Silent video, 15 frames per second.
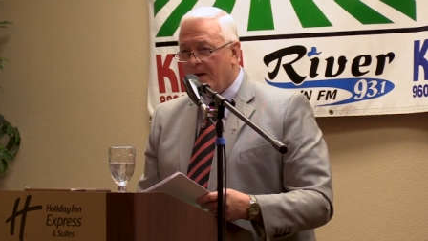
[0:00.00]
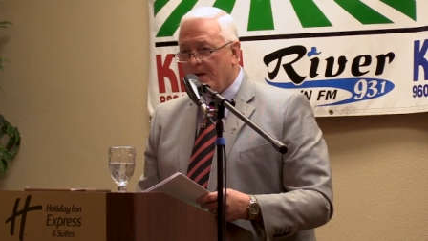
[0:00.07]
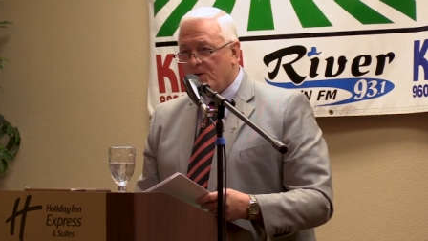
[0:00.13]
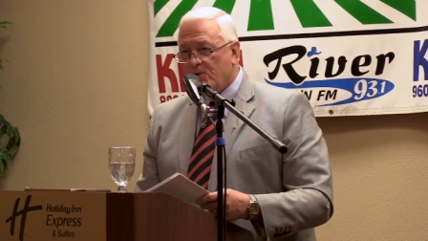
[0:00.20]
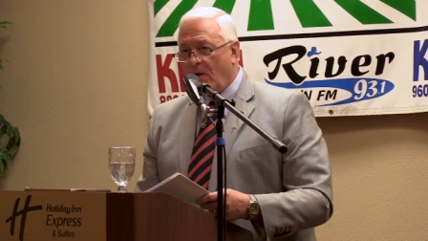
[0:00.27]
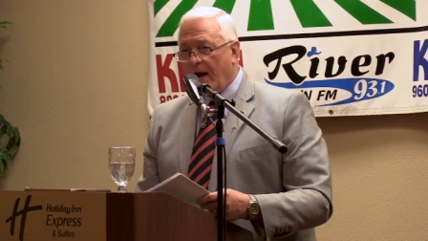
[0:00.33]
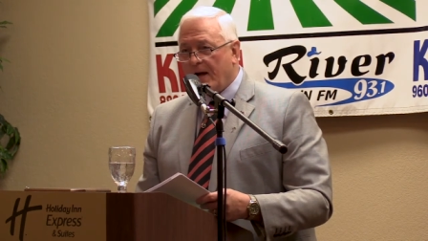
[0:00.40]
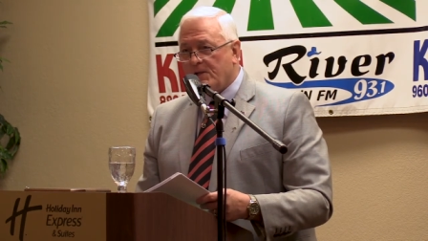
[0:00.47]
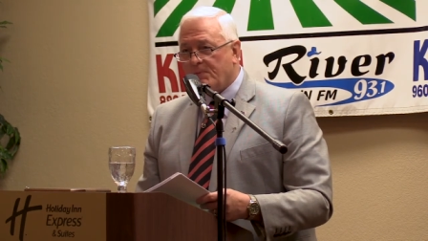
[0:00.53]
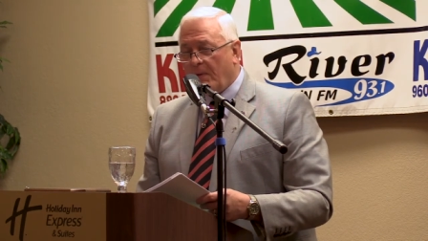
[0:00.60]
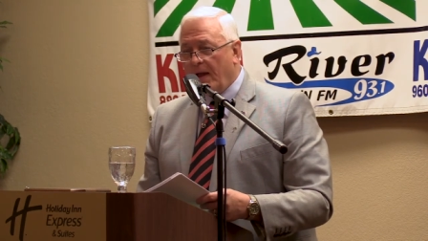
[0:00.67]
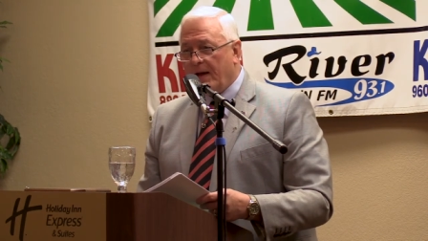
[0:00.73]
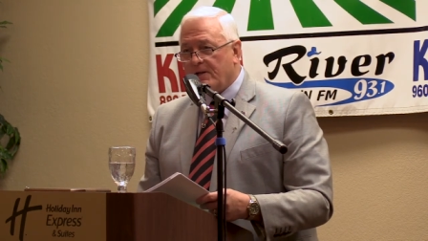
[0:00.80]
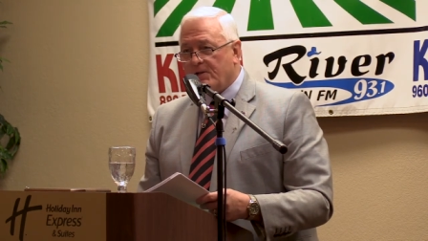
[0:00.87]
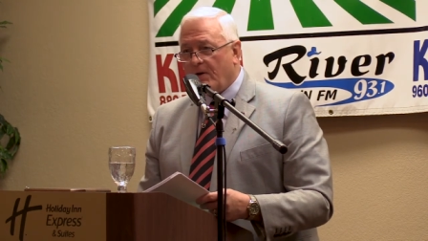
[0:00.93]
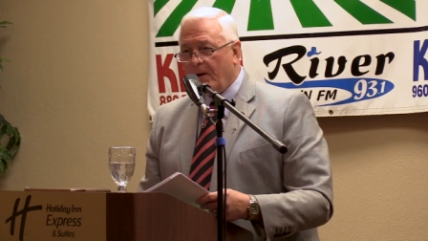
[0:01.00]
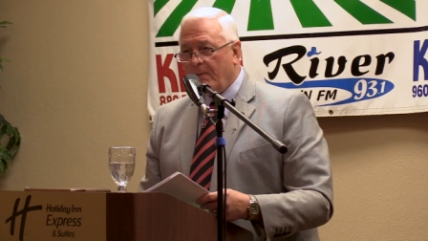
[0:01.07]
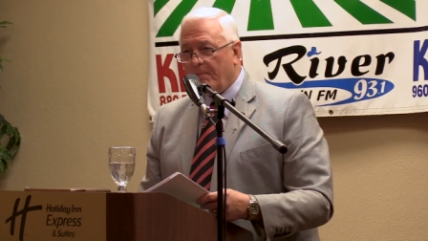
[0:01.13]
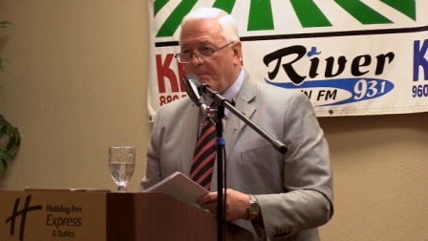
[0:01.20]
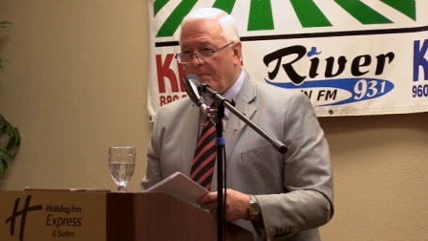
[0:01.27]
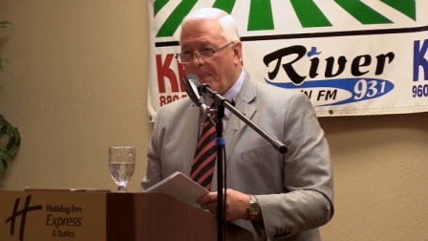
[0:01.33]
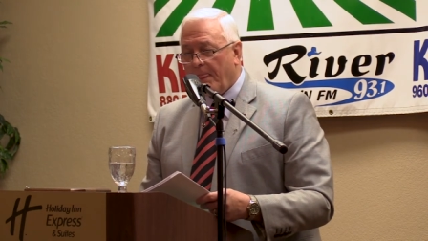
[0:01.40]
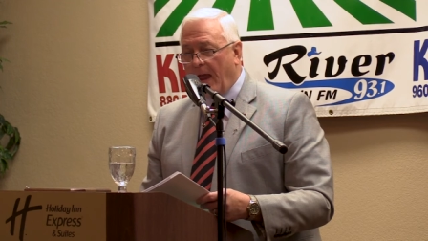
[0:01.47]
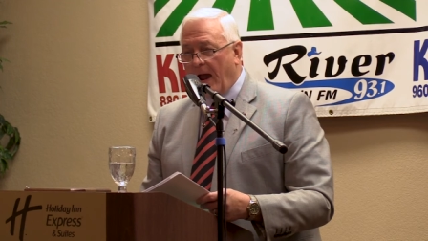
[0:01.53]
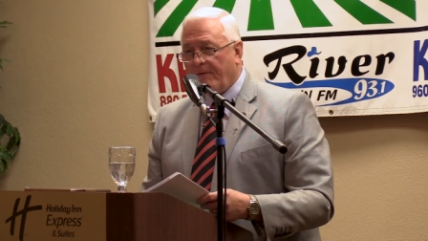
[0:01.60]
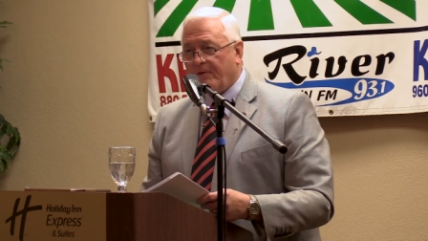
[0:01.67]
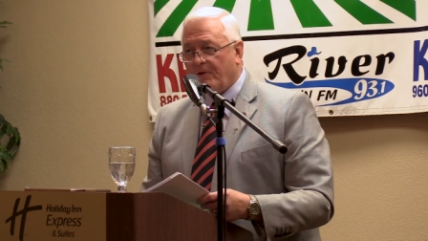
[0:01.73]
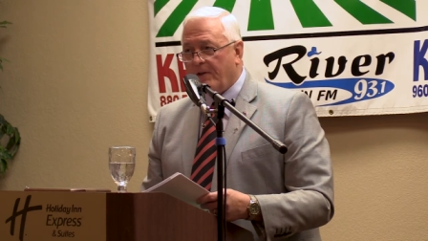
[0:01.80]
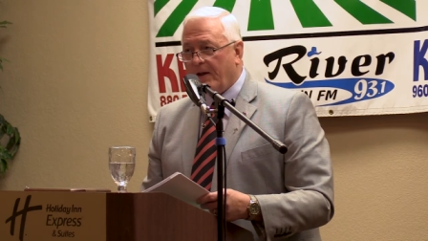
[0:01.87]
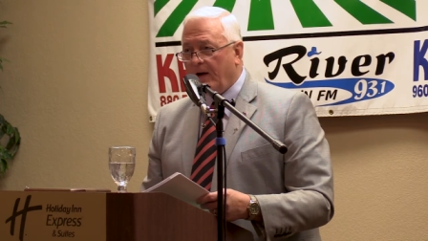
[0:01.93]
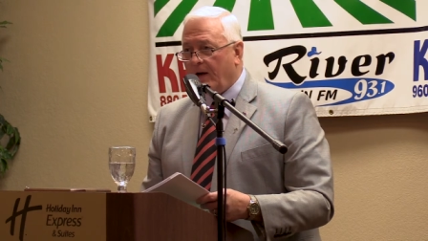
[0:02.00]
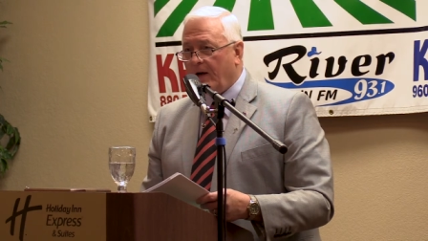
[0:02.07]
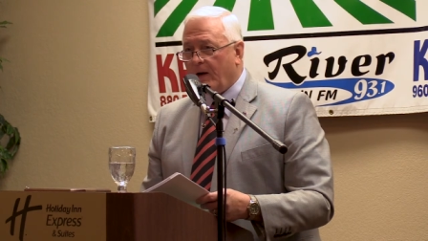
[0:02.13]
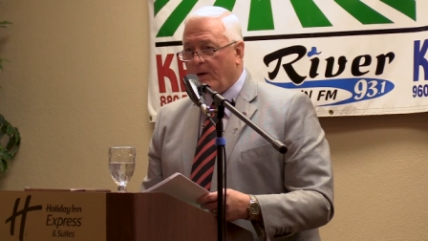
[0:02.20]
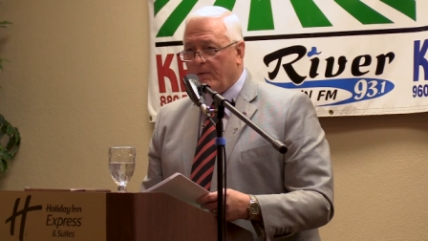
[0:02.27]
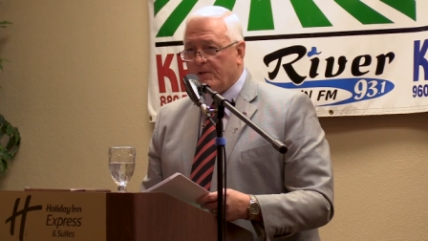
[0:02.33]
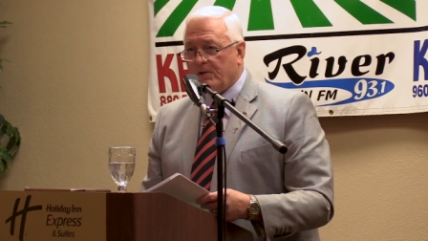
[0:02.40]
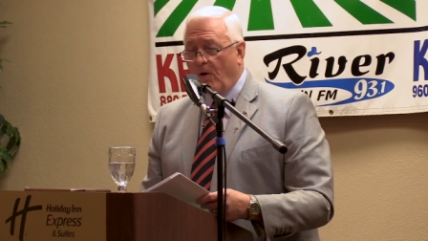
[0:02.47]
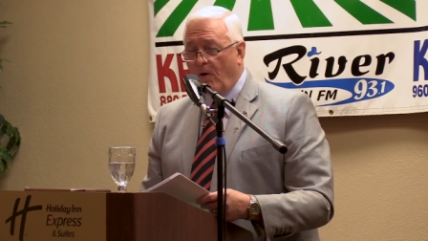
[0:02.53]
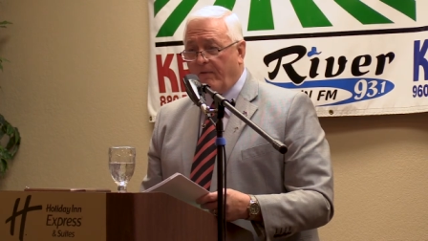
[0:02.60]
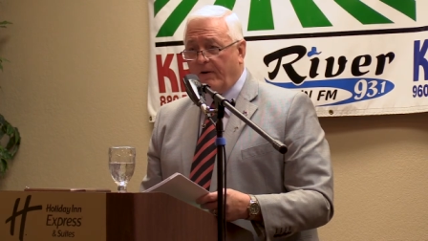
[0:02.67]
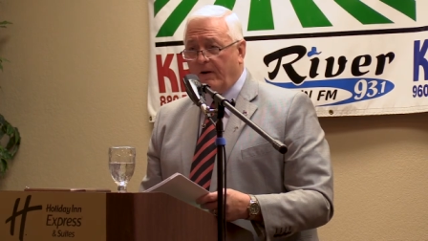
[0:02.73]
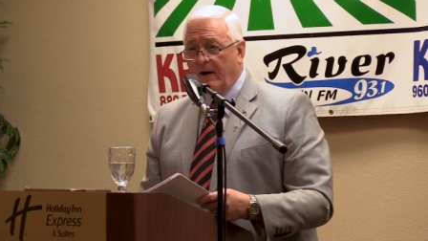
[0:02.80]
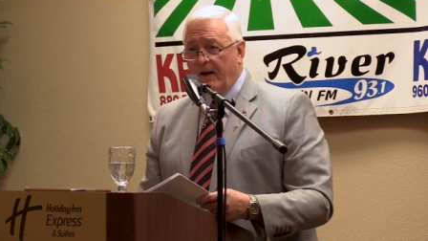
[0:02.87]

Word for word: So I explained to them after the hearing was over,